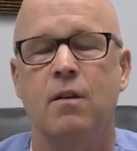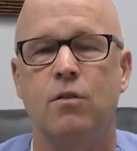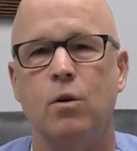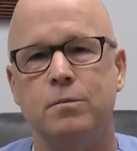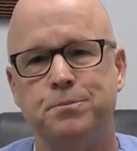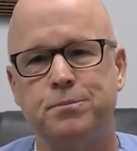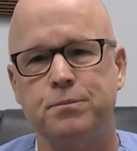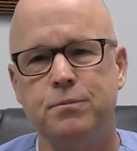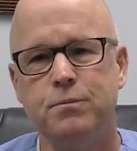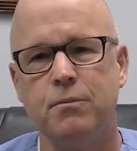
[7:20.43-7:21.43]
So
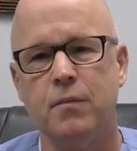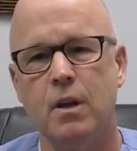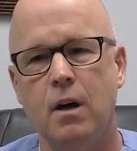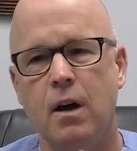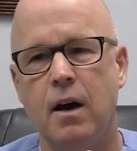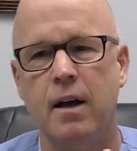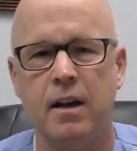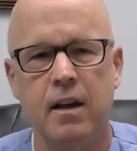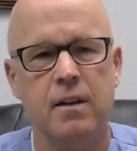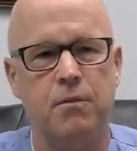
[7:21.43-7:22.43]
I
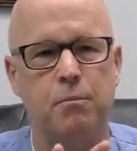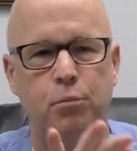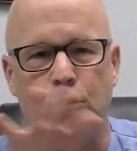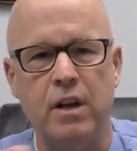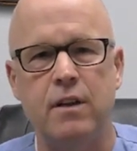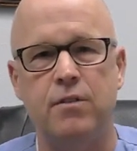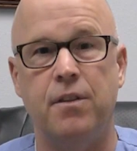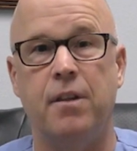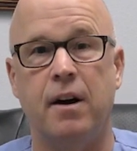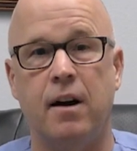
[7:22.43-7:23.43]
kind of
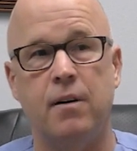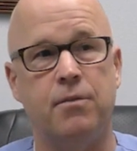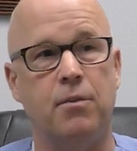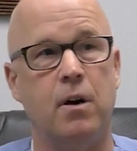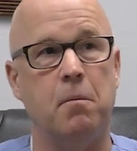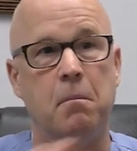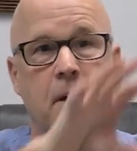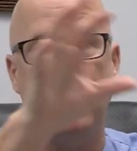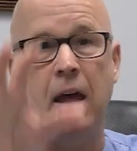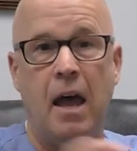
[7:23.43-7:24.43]
bridged there from
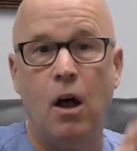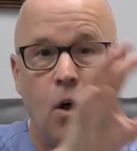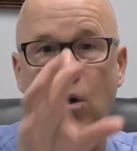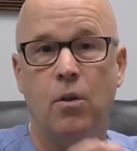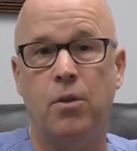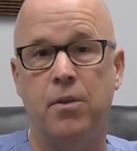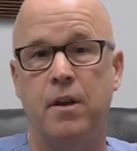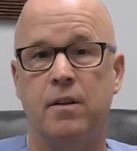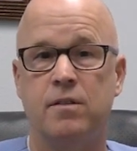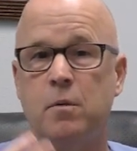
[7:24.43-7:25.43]
health
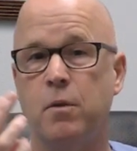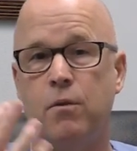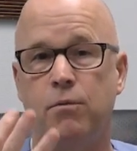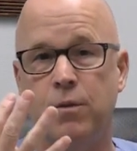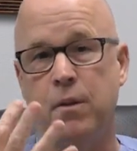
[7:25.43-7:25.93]
and some of the,